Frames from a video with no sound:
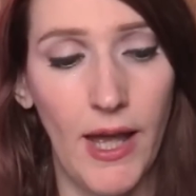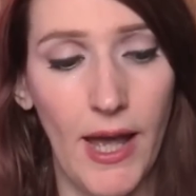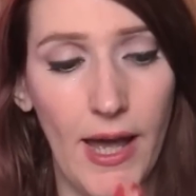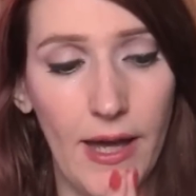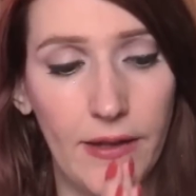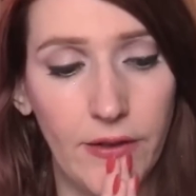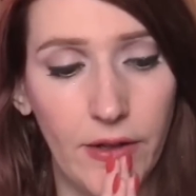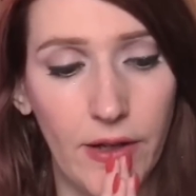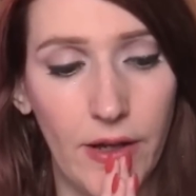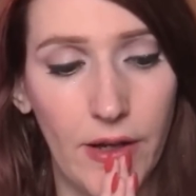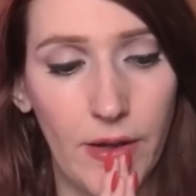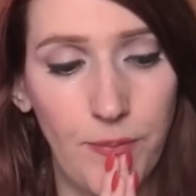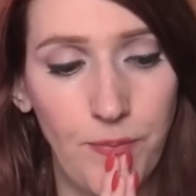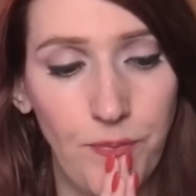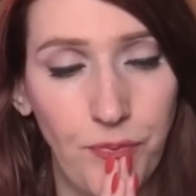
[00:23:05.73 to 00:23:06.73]
and
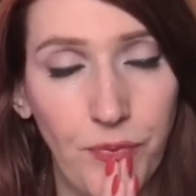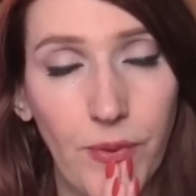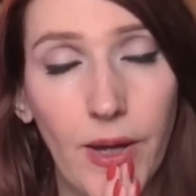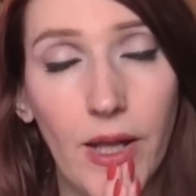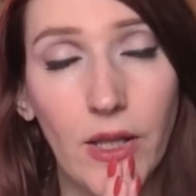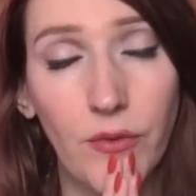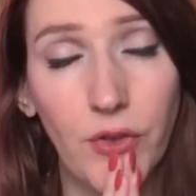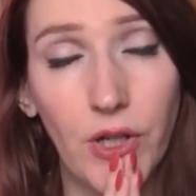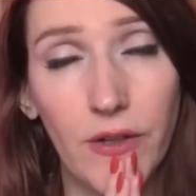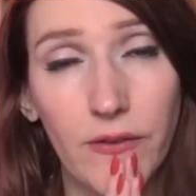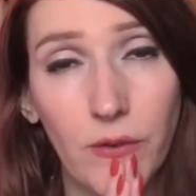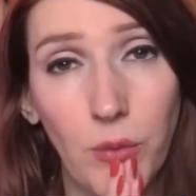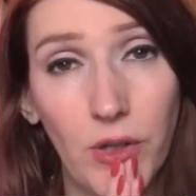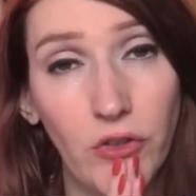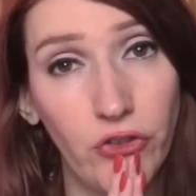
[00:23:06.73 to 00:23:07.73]
um, I love you
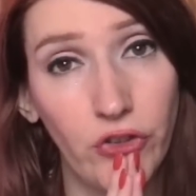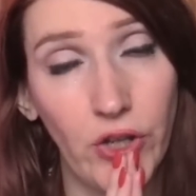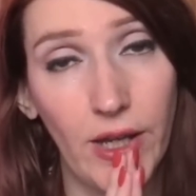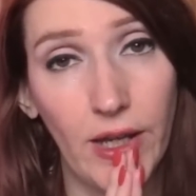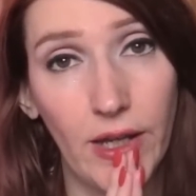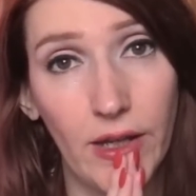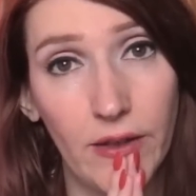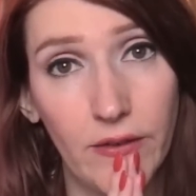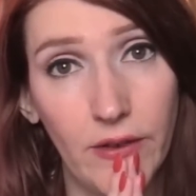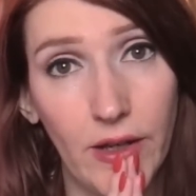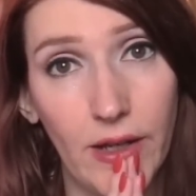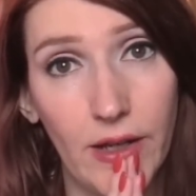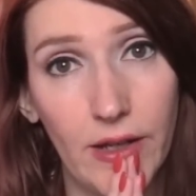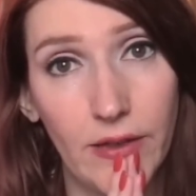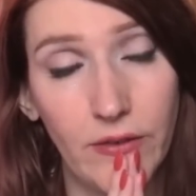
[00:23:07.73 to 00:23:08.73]
guys so much, and
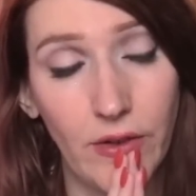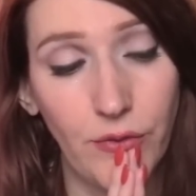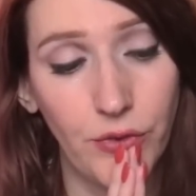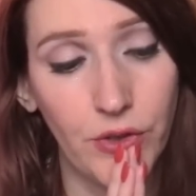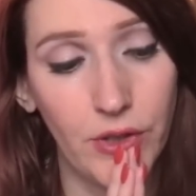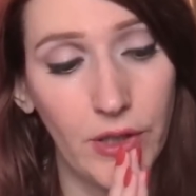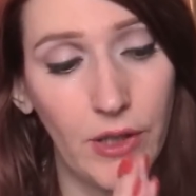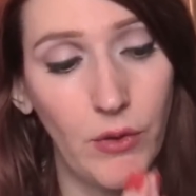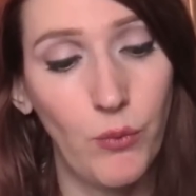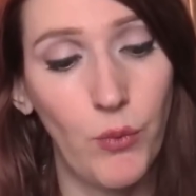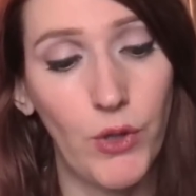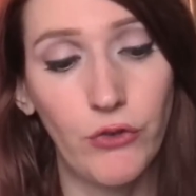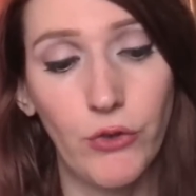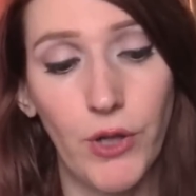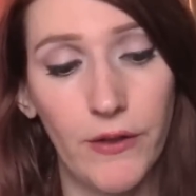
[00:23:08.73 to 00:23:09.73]
I definitely
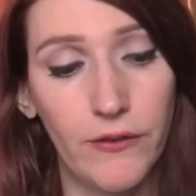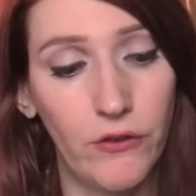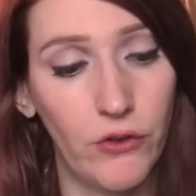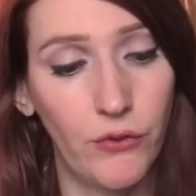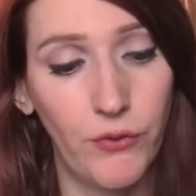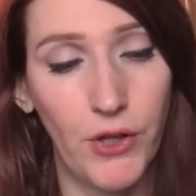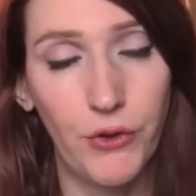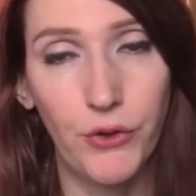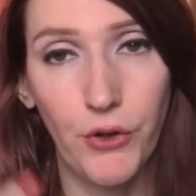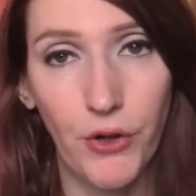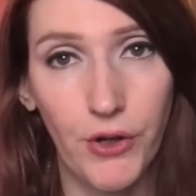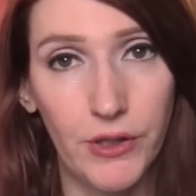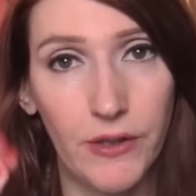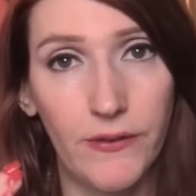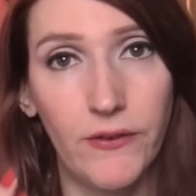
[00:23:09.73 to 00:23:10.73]
want you guys to just follow your
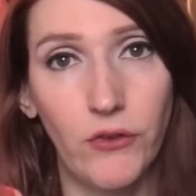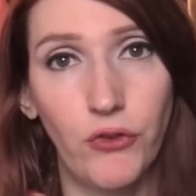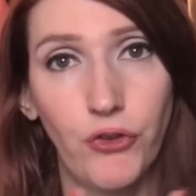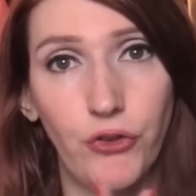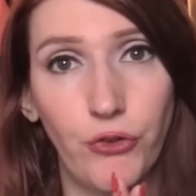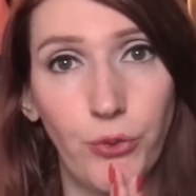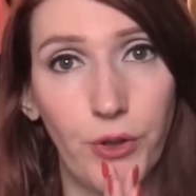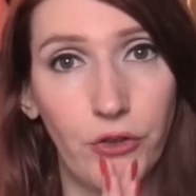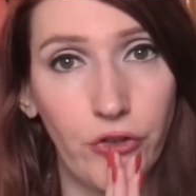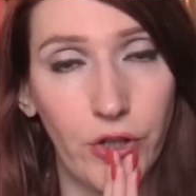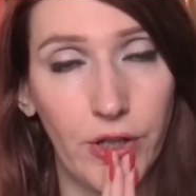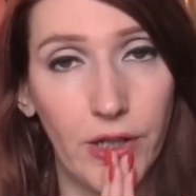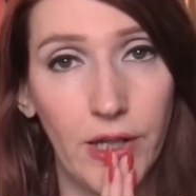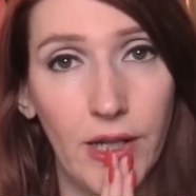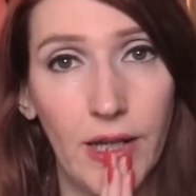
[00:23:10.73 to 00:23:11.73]
heart and listen to your
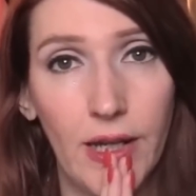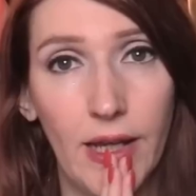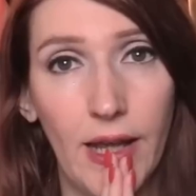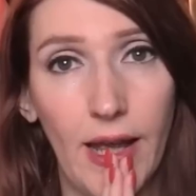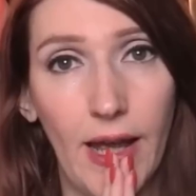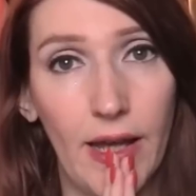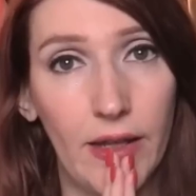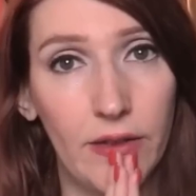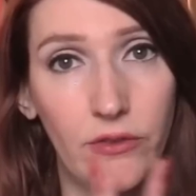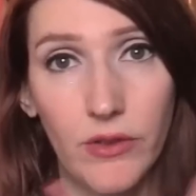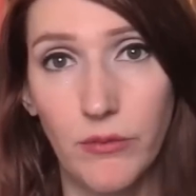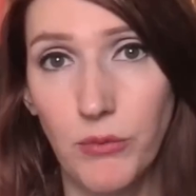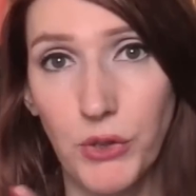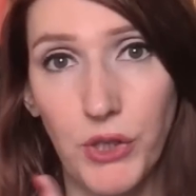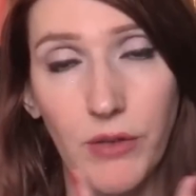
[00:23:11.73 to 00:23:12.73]
intuition, and
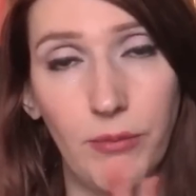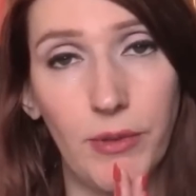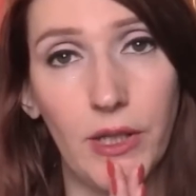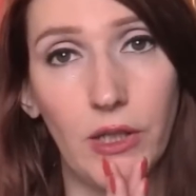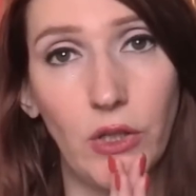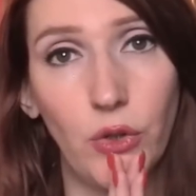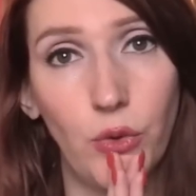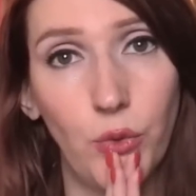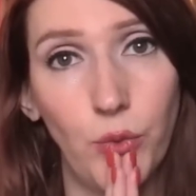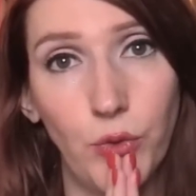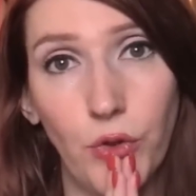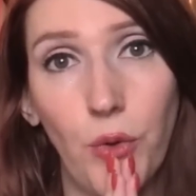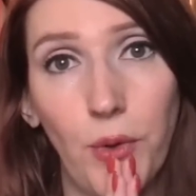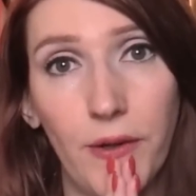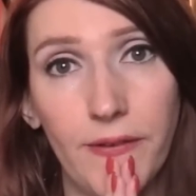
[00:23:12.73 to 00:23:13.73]
believe me, you
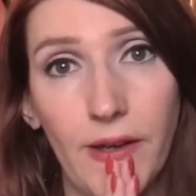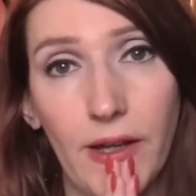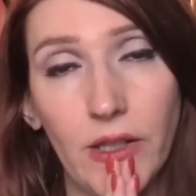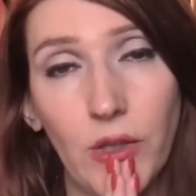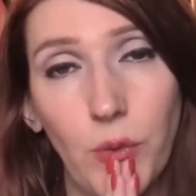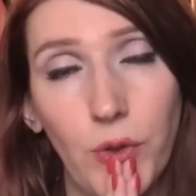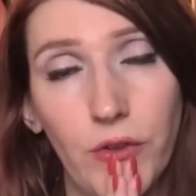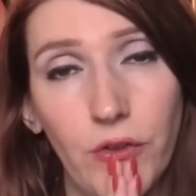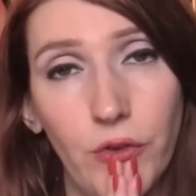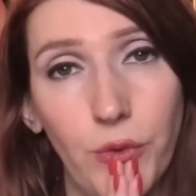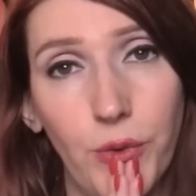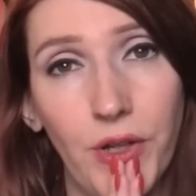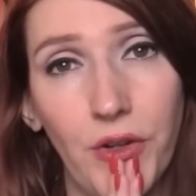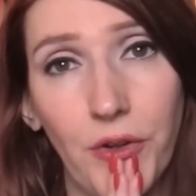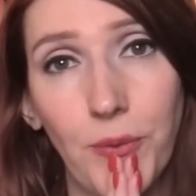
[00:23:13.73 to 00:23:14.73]
know exactly what to do
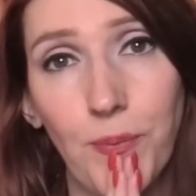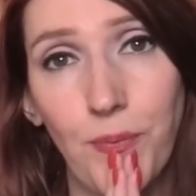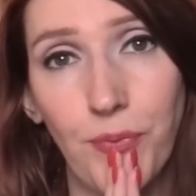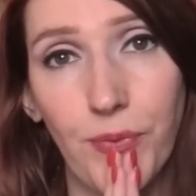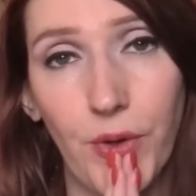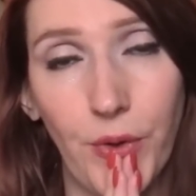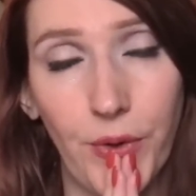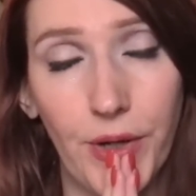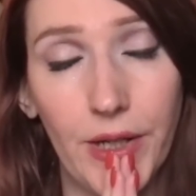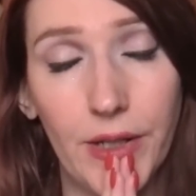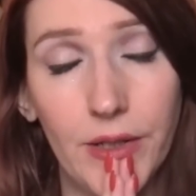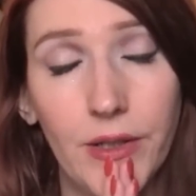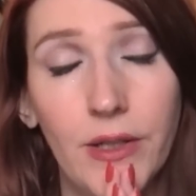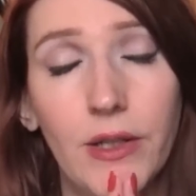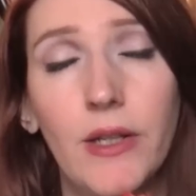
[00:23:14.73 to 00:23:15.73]
here, all right?